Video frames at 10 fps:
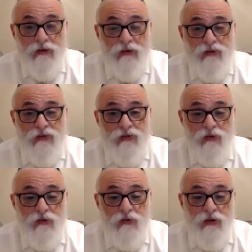
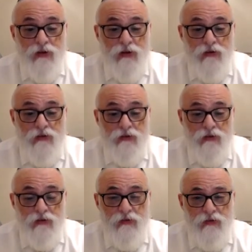So
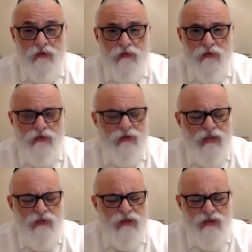there's
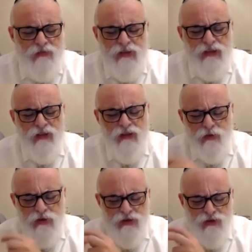some detail here
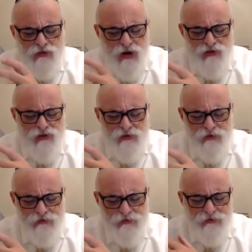with
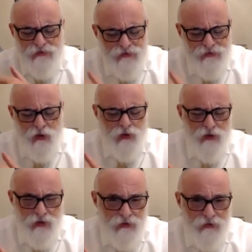construction
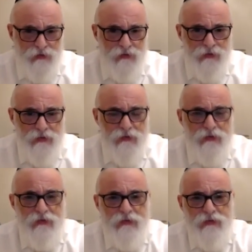going on.
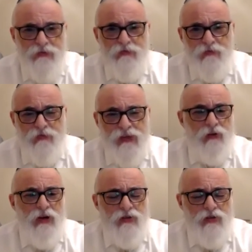
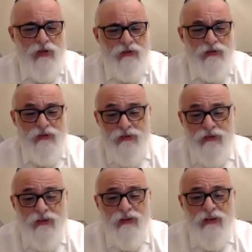Anyway, as
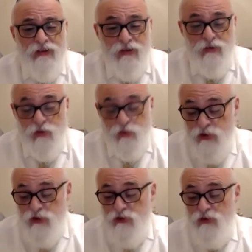I recall
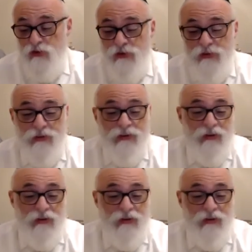the story,